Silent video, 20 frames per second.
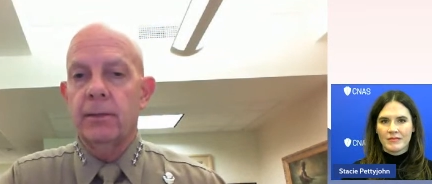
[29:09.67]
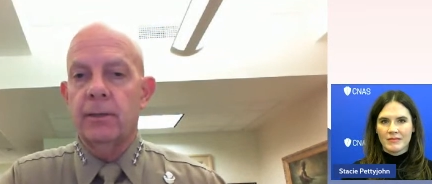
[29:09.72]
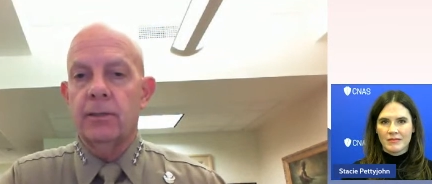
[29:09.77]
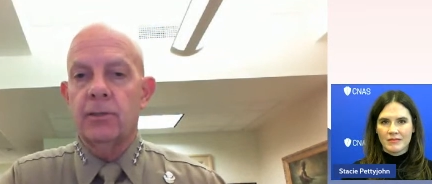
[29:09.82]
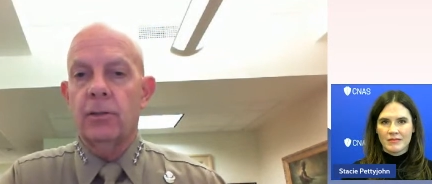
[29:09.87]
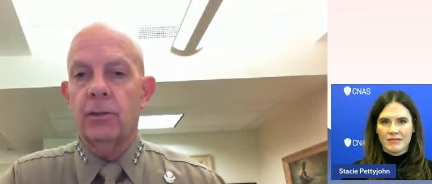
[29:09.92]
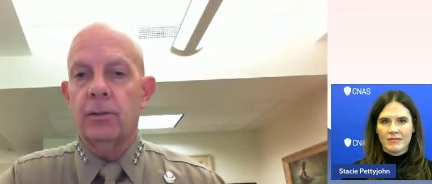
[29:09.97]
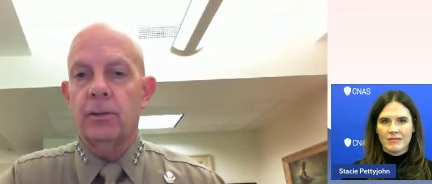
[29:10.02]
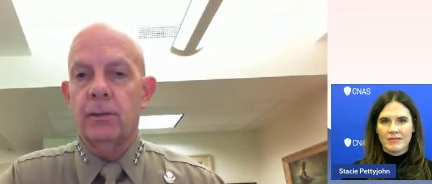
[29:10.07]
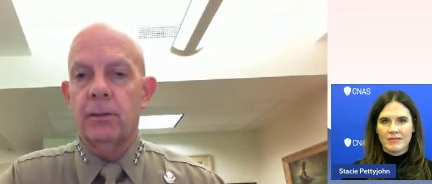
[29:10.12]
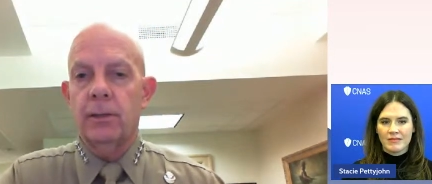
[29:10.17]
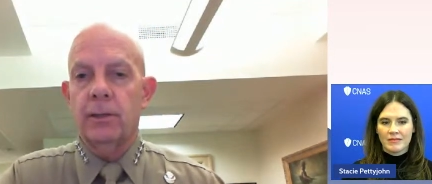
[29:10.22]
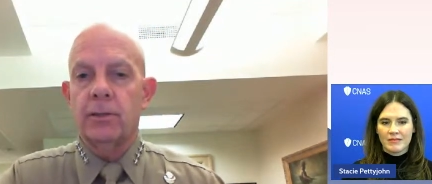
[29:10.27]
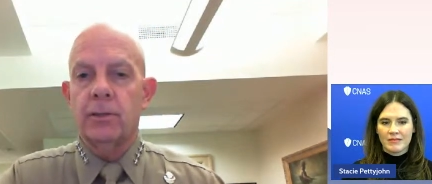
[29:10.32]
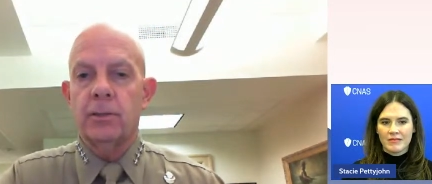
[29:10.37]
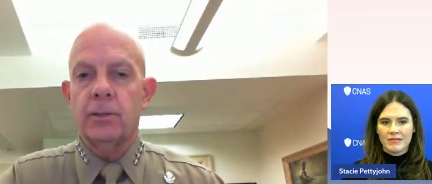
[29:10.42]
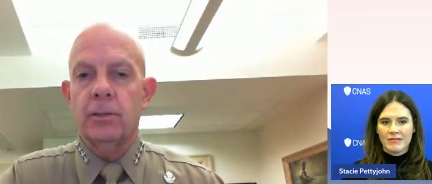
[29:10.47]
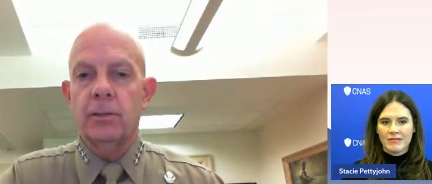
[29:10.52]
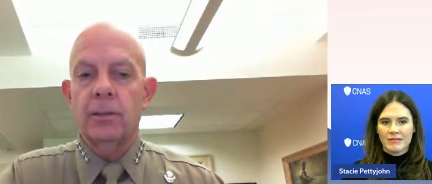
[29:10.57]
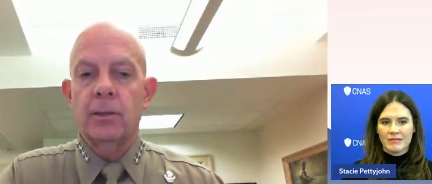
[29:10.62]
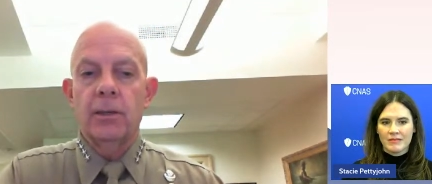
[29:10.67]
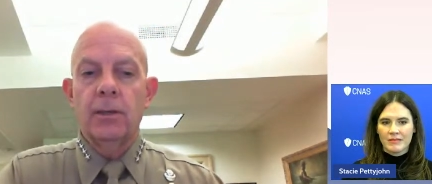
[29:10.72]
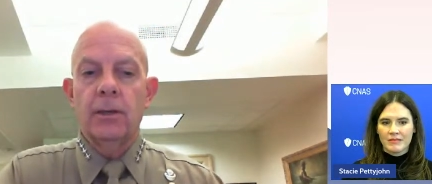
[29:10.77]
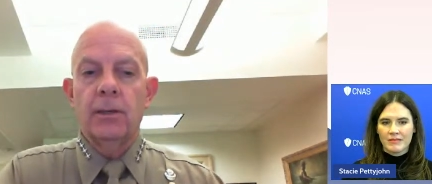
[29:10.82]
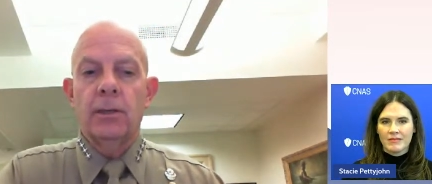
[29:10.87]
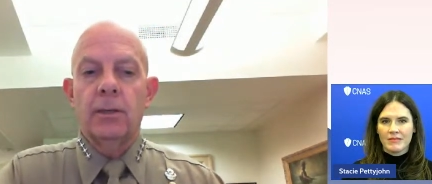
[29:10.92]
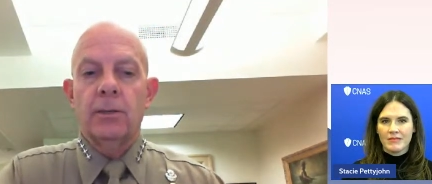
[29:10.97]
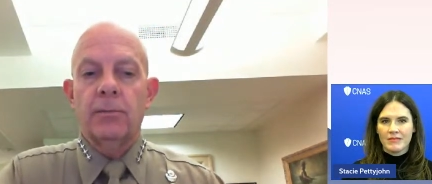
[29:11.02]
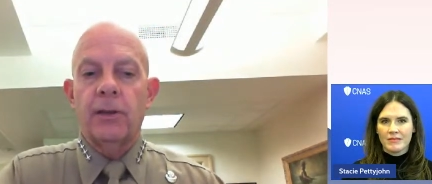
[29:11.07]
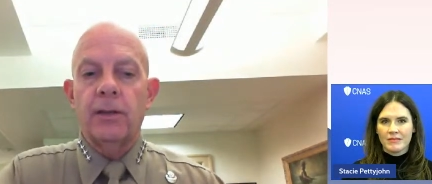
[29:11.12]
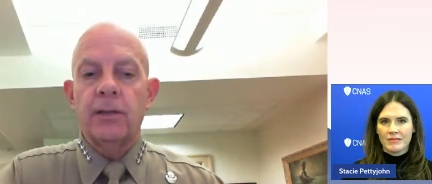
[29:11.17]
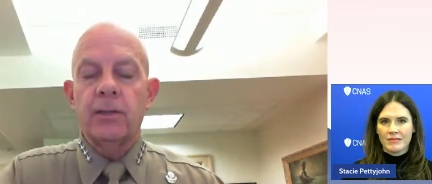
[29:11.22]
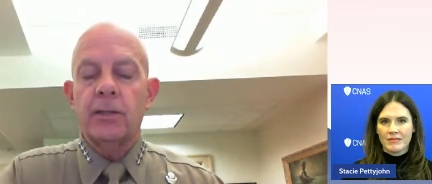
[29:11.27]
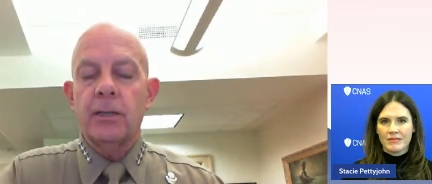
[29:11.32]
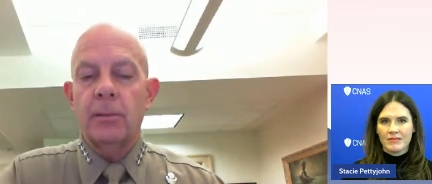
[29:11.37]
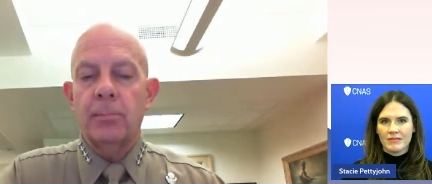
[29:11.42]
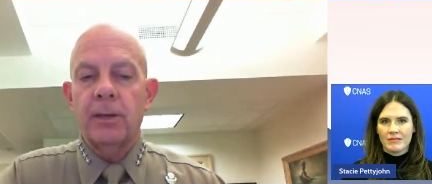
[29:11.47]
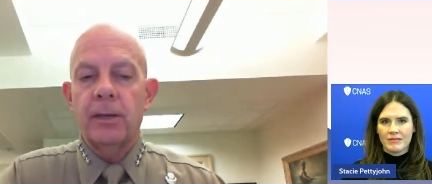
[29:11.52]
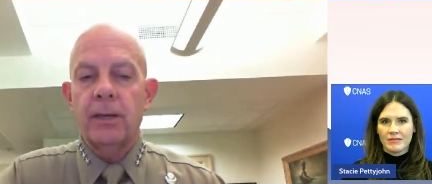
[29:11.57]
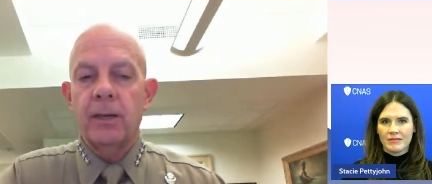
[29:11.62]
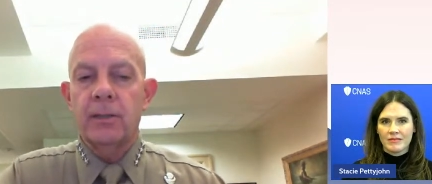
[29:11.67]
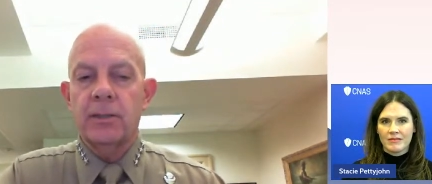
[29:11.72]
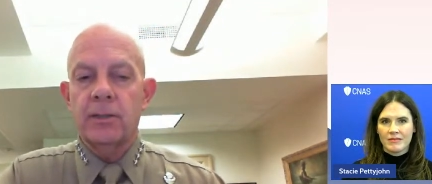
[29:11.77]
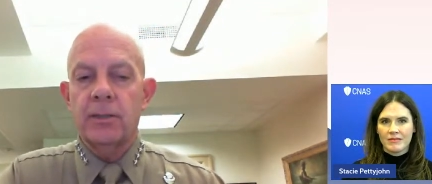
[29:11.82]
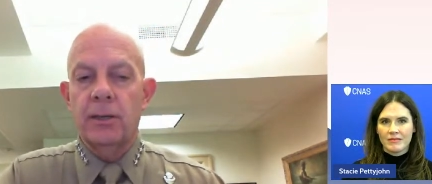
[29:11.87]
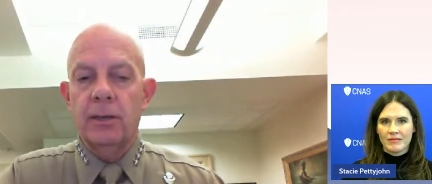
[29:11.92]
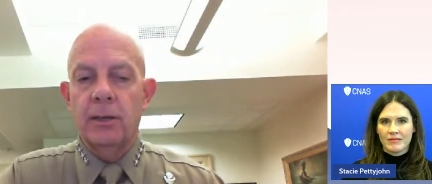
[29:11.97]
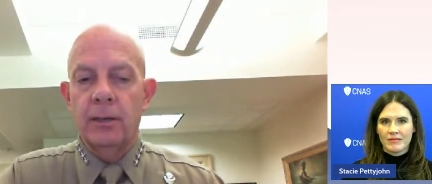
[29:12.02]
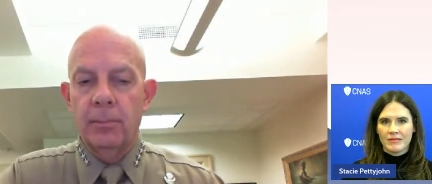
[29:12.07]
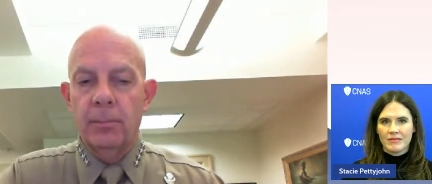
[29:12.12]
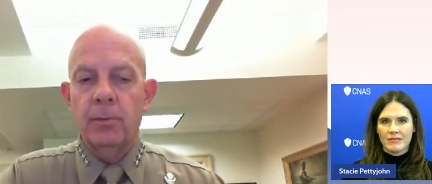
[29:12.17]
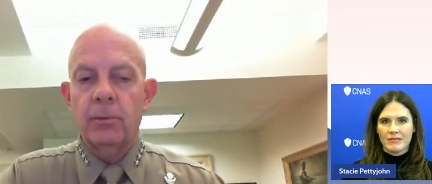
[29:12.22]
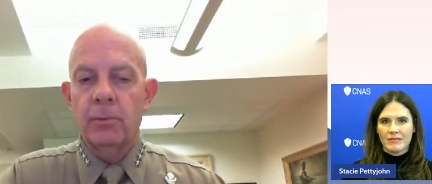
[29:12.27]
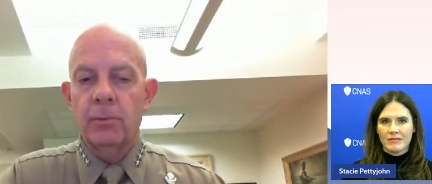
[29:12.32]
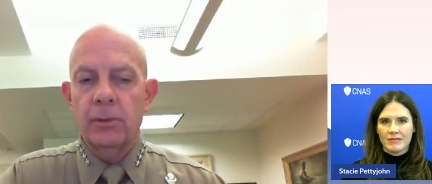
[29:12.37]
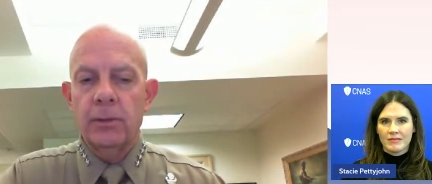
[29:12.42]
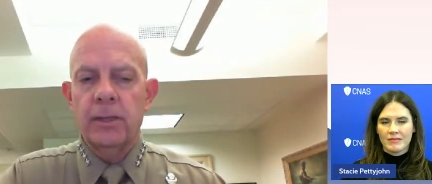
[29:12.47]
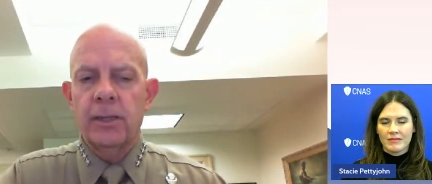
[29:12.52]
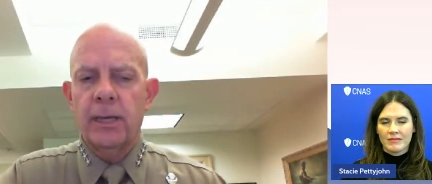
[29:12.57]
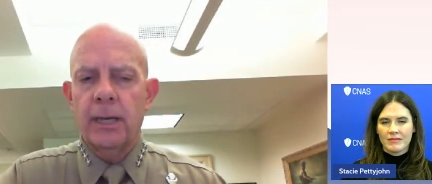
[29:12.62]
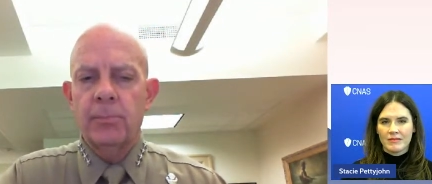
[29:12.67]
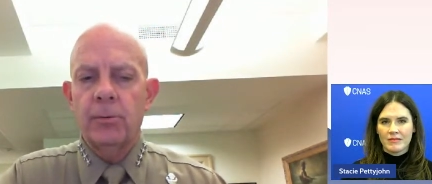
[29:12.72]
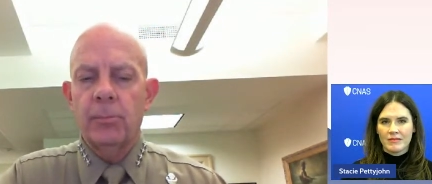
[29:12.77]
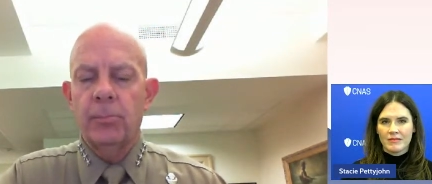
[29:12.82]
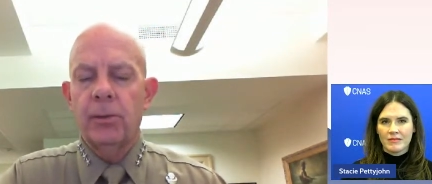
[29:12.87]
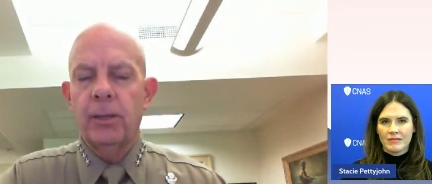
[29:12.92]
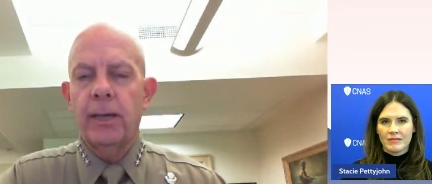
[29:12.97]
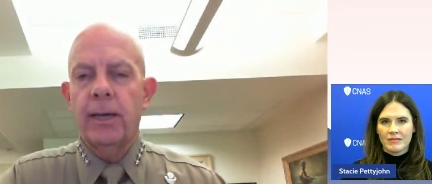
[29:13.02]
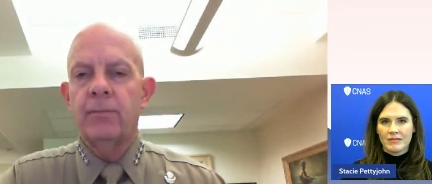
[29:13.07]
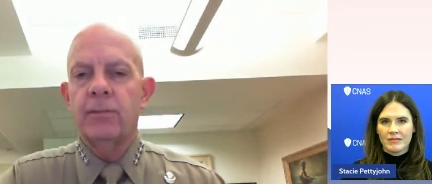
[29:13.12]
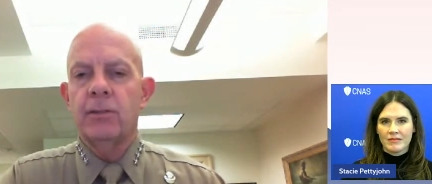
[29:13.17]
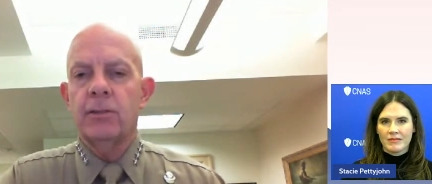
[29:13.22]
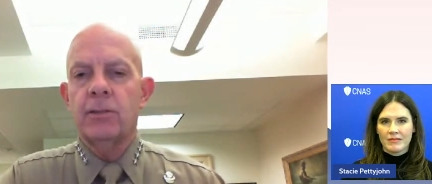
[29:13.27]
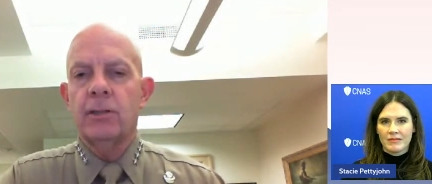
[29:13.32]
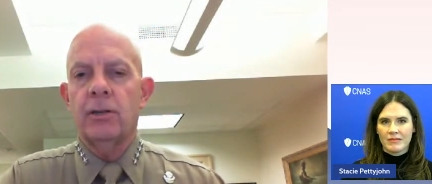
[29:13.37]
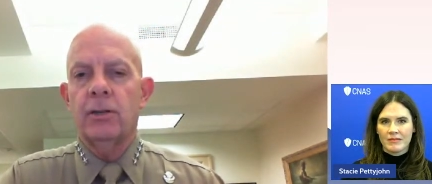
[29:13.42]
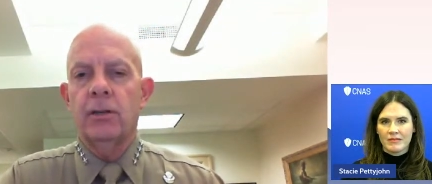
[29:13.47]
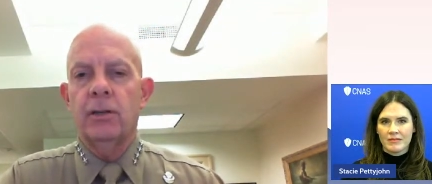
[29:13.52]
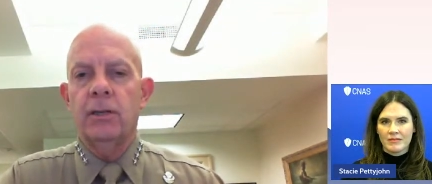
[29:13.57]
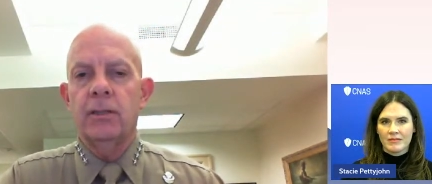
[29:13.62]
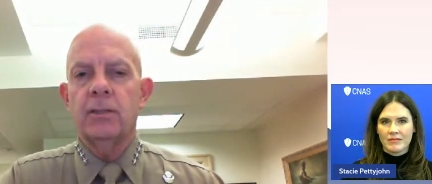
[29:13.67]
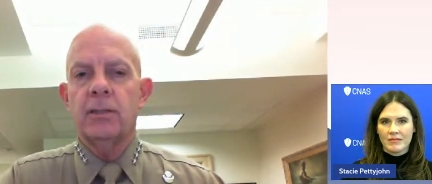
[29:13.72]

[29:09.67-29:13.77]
Speaker 1: It's faced up against a really capable adversary.